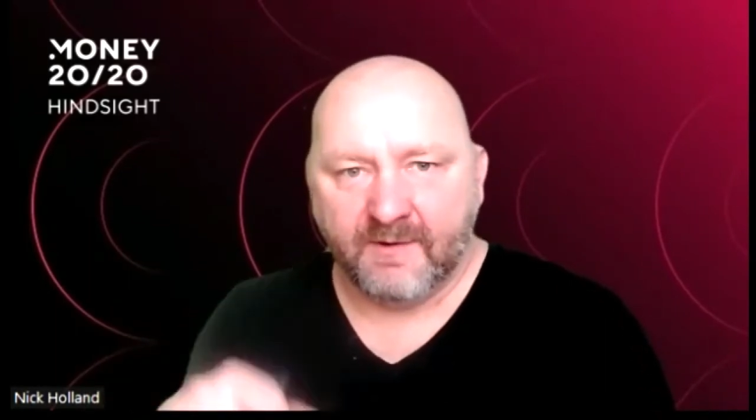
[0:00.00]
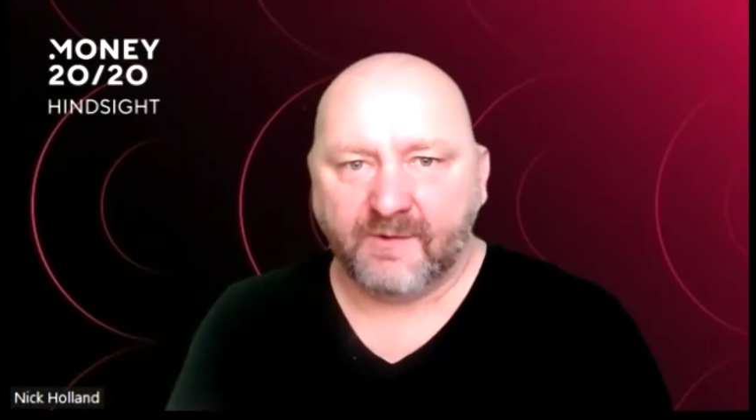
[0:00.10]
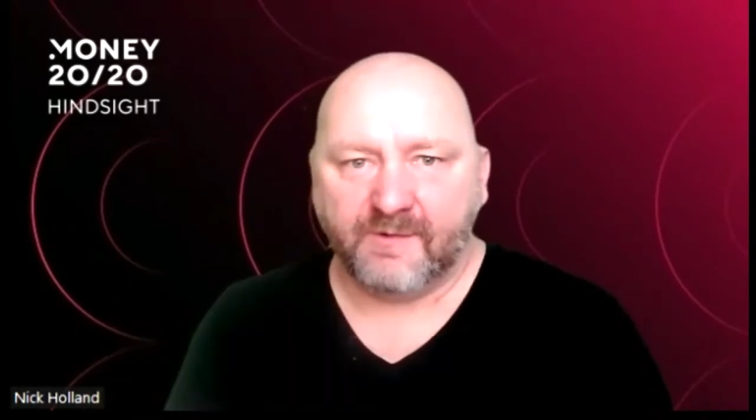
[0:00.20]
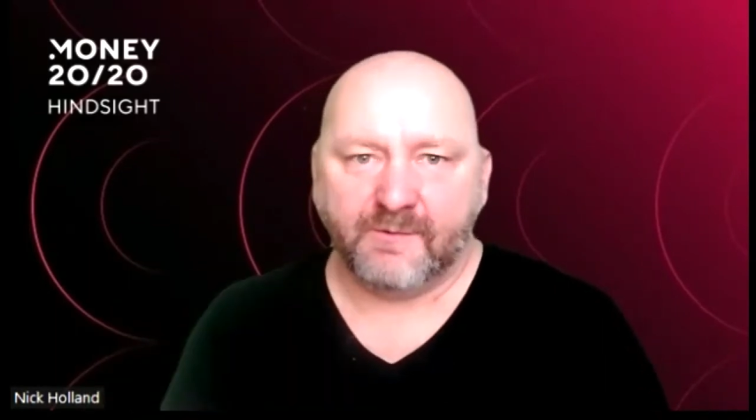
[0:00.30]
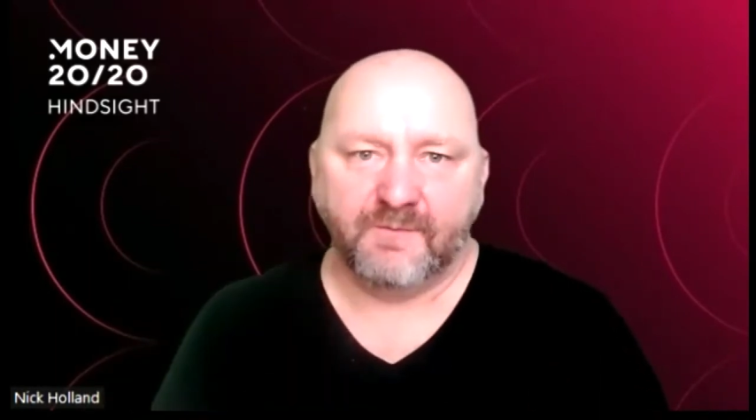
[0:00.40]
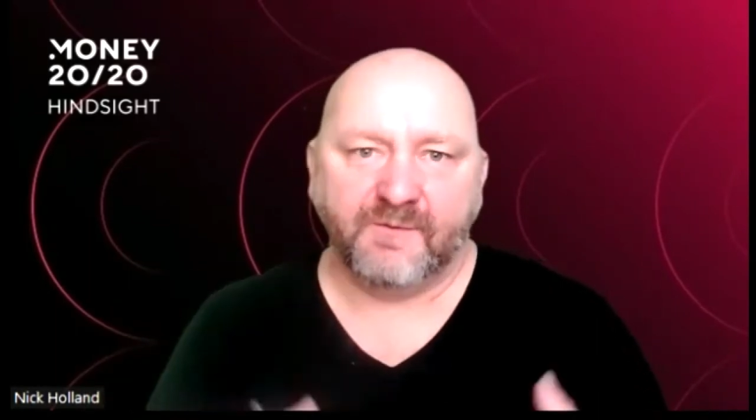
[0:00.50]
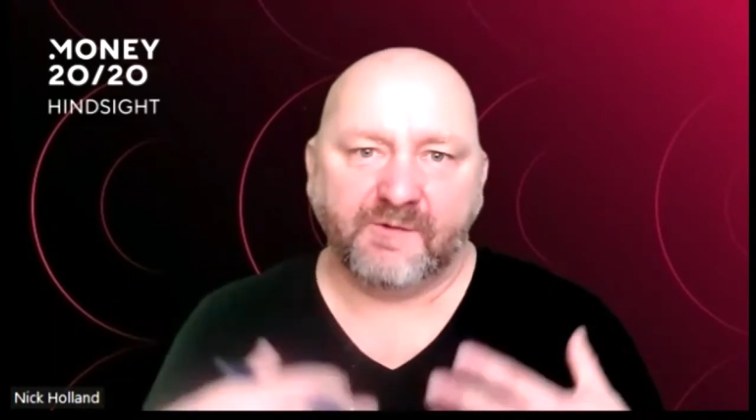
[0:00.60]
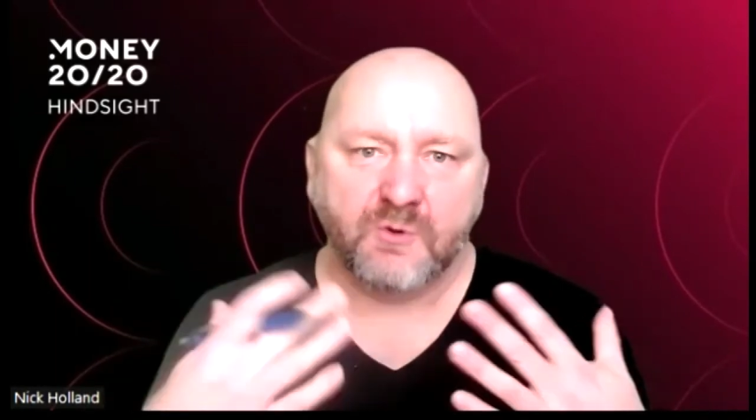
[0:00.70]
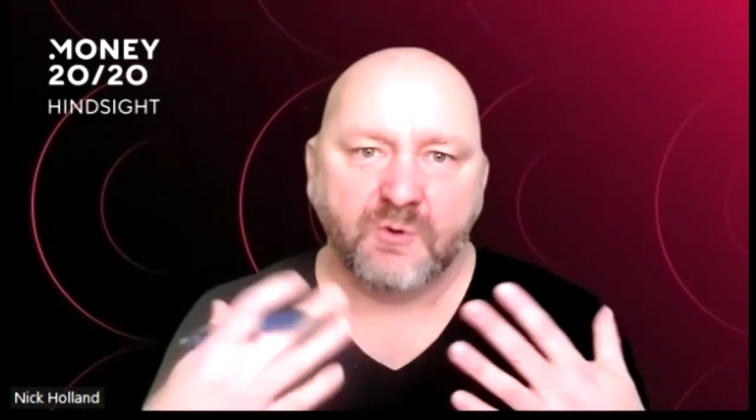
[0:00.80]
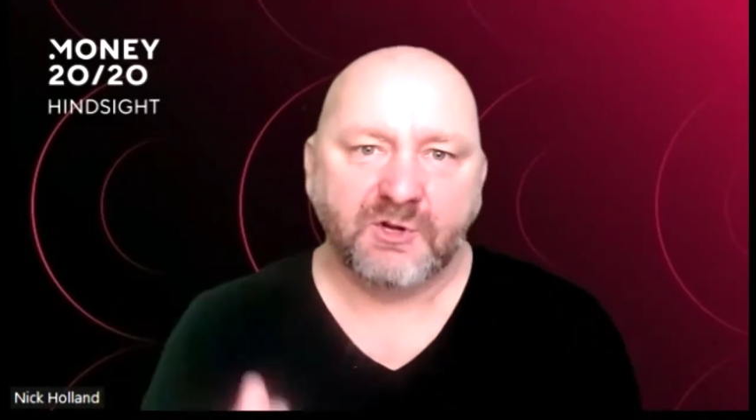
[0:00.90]
And there's a sort of
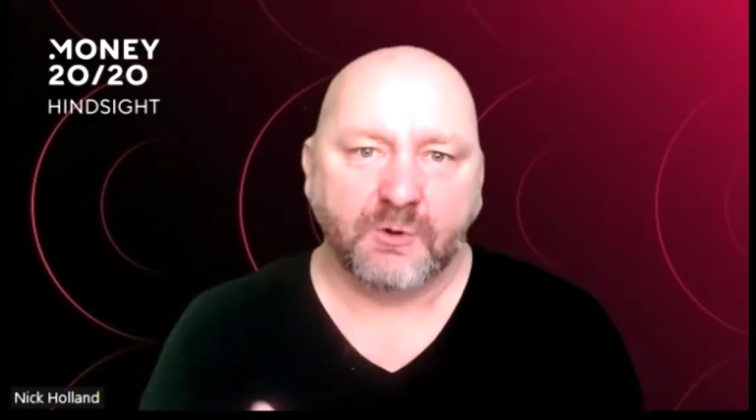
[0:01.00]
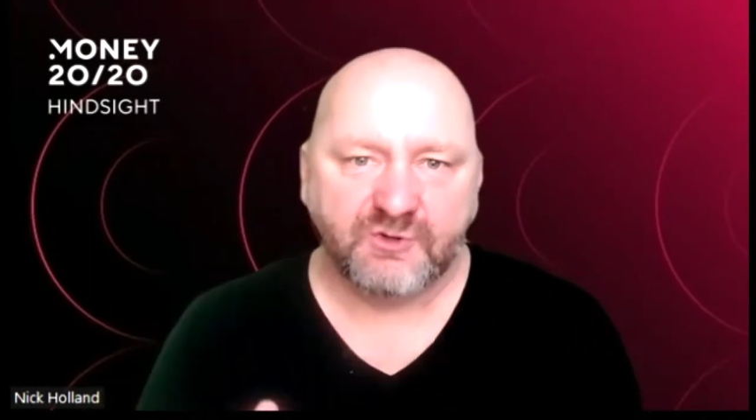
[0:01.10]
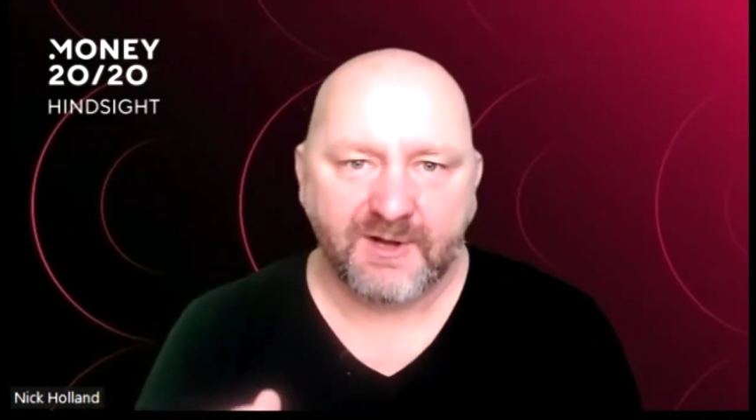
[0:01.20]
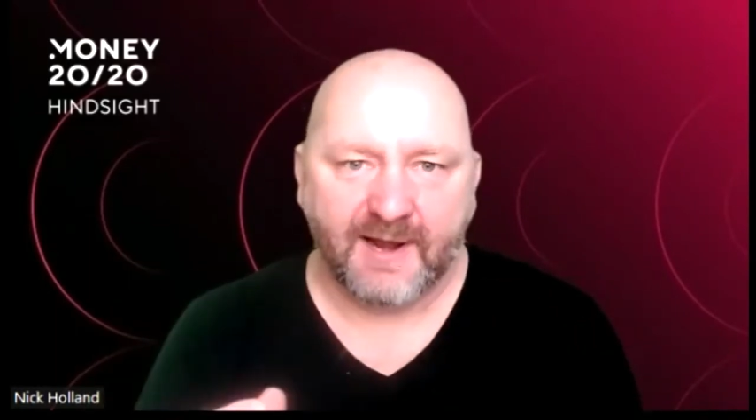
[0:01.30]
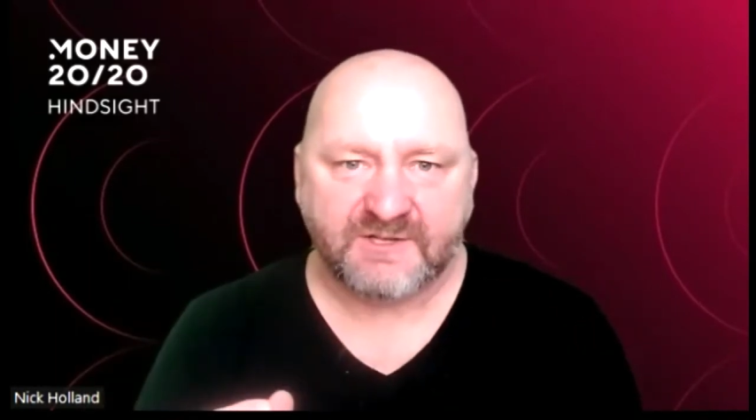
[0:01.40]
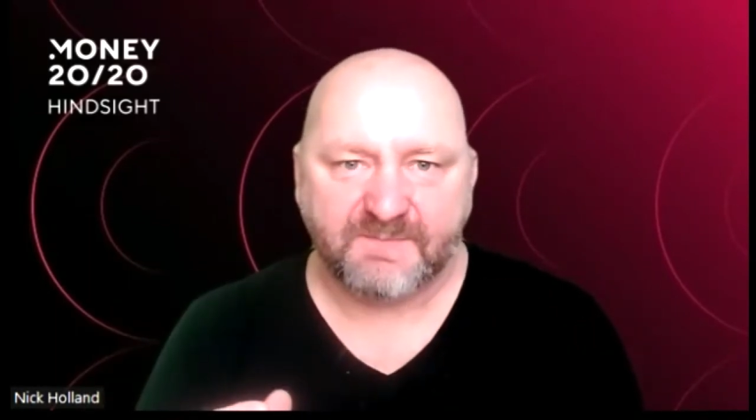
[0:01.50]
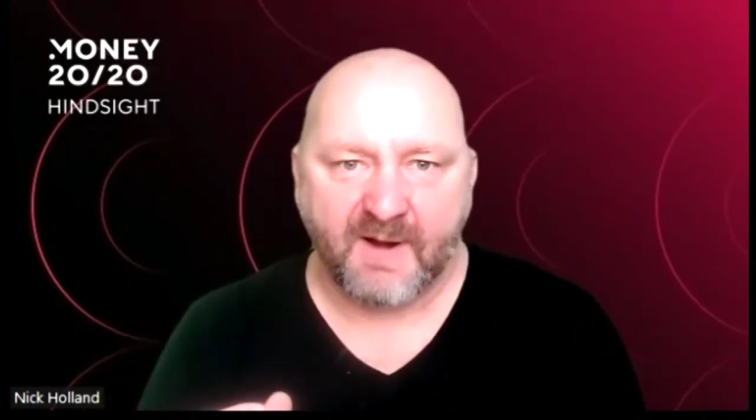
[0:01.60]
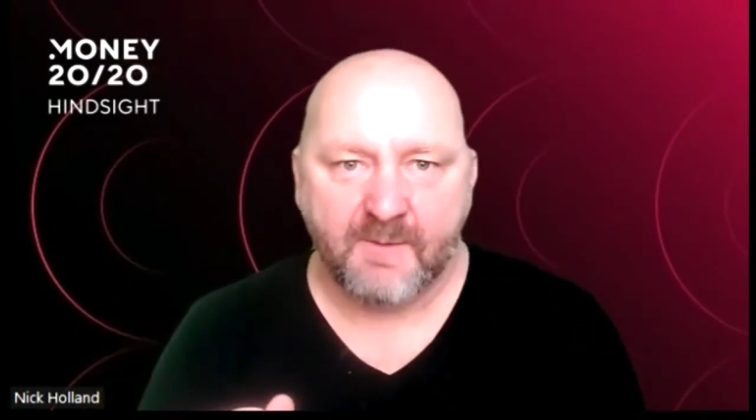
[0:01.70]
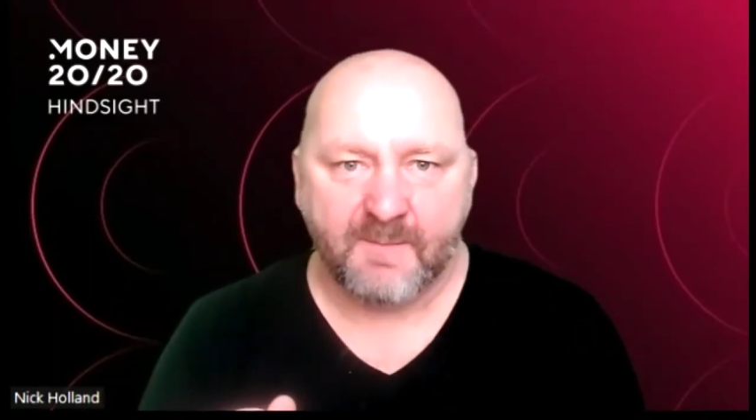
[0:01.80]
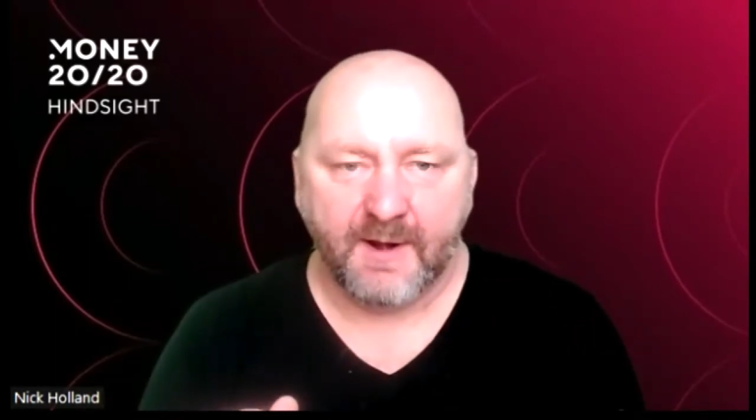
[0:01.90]
sociological
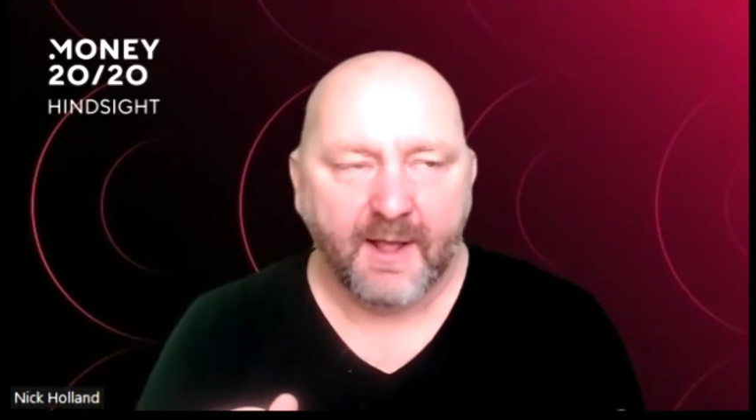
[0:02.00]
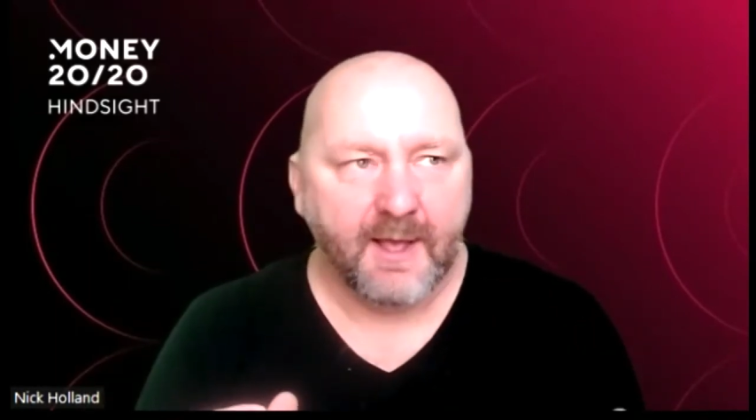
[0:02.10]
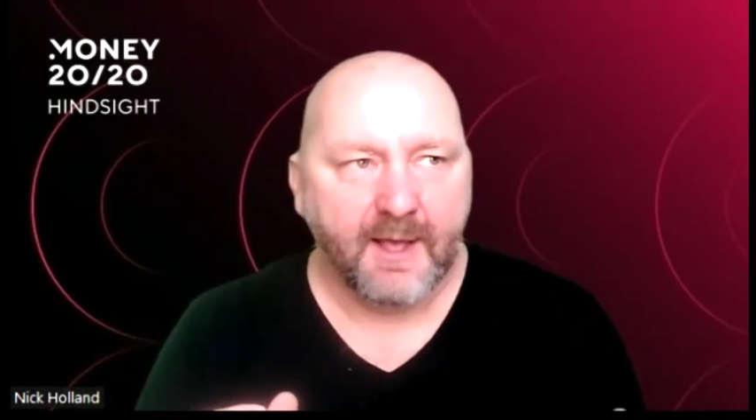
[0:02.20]
experiment.